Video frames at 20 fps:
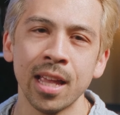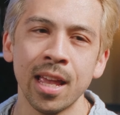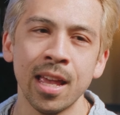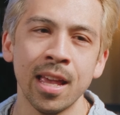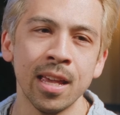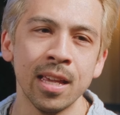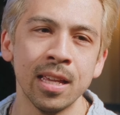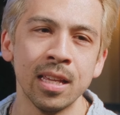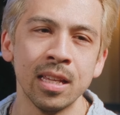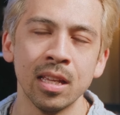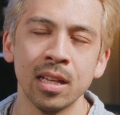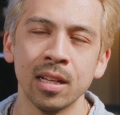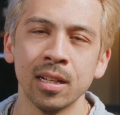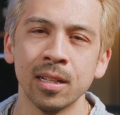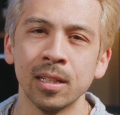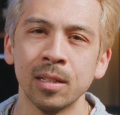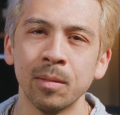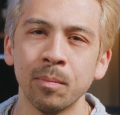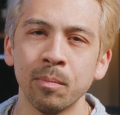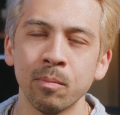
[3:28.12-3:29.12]

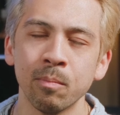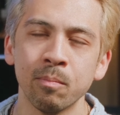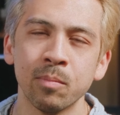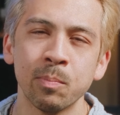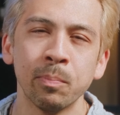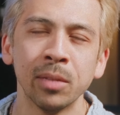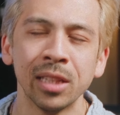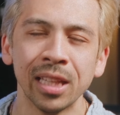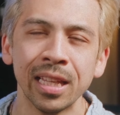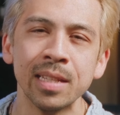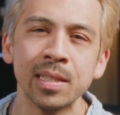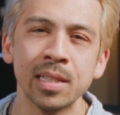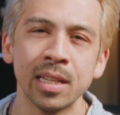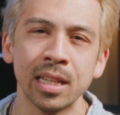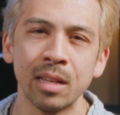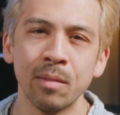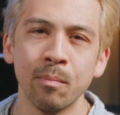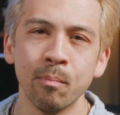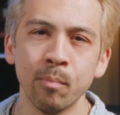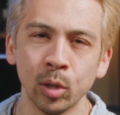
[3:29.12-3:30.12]
a
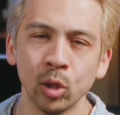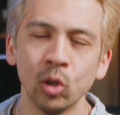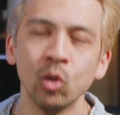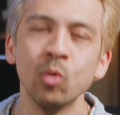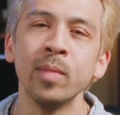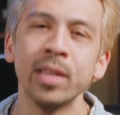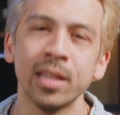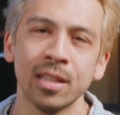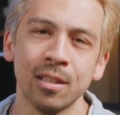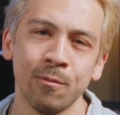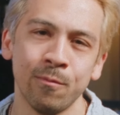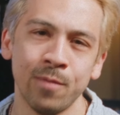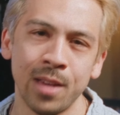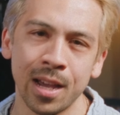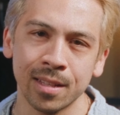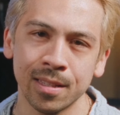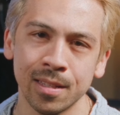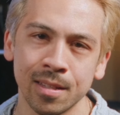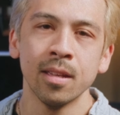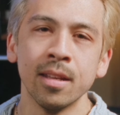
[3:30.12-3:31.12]
pleasing blooming
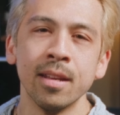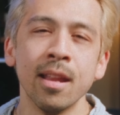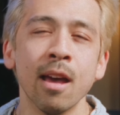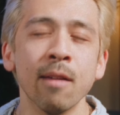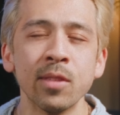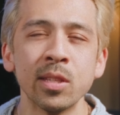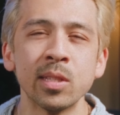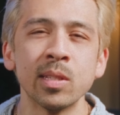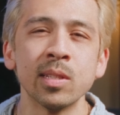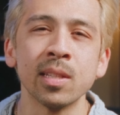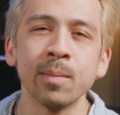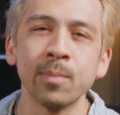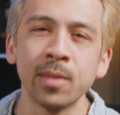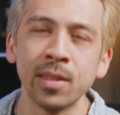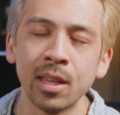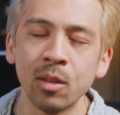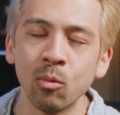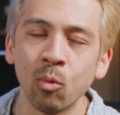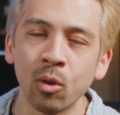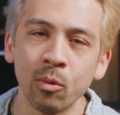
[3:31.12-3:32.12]
effect. Now, if this is something
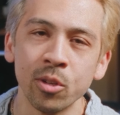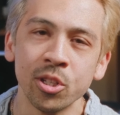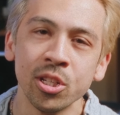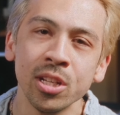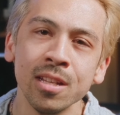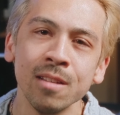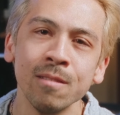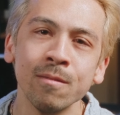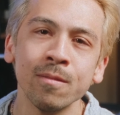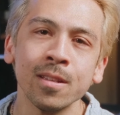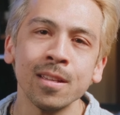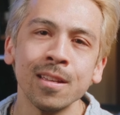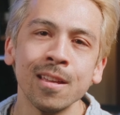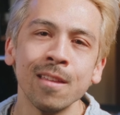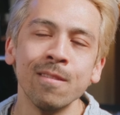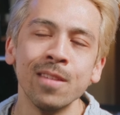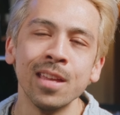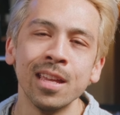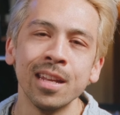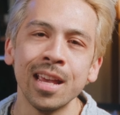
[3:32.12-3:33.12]
that you want to achieve,
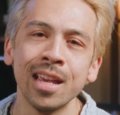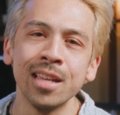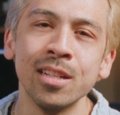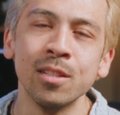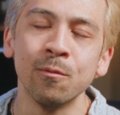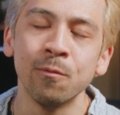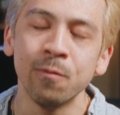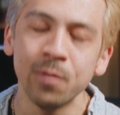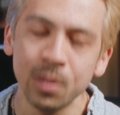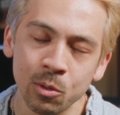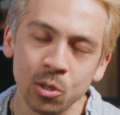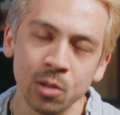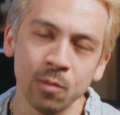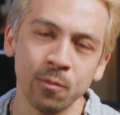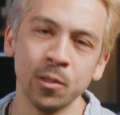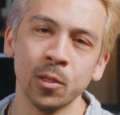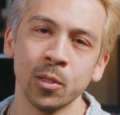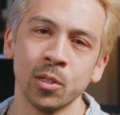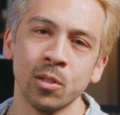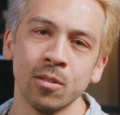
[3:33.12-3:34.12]
then a diffusion
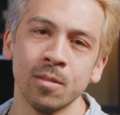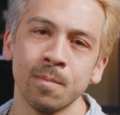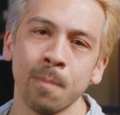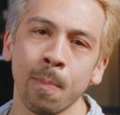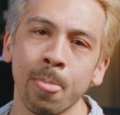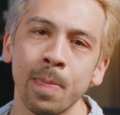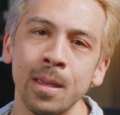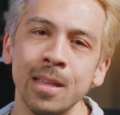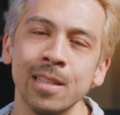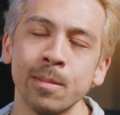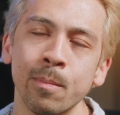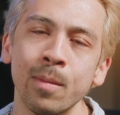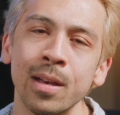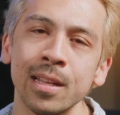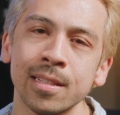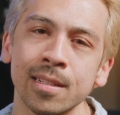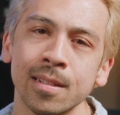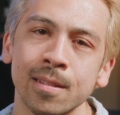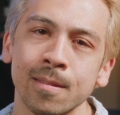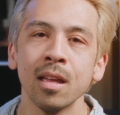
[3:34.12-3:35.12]
filter is a
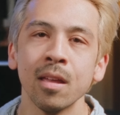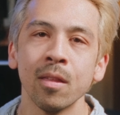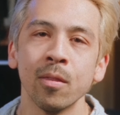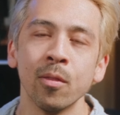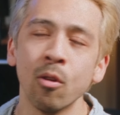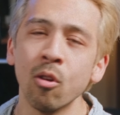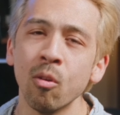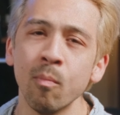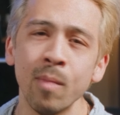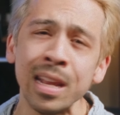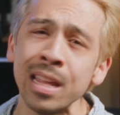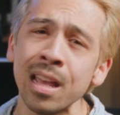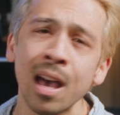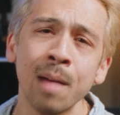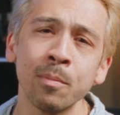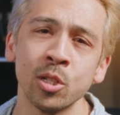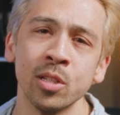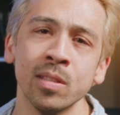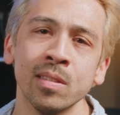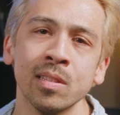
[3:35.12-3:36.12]
must. There are many
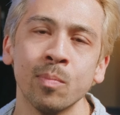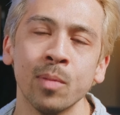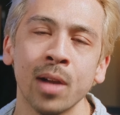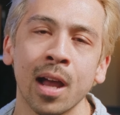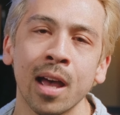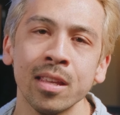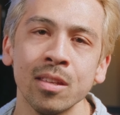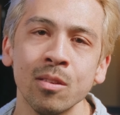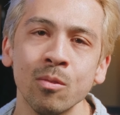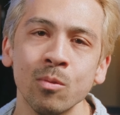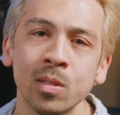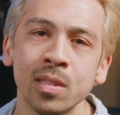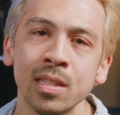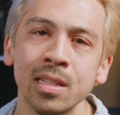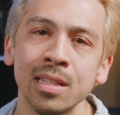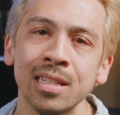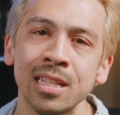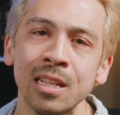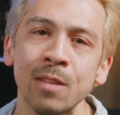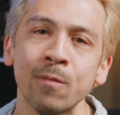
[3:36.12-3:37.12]
options, but I use
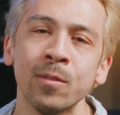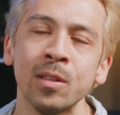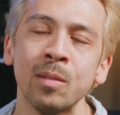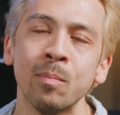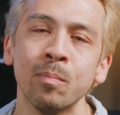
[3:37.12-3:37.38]
the Tiffin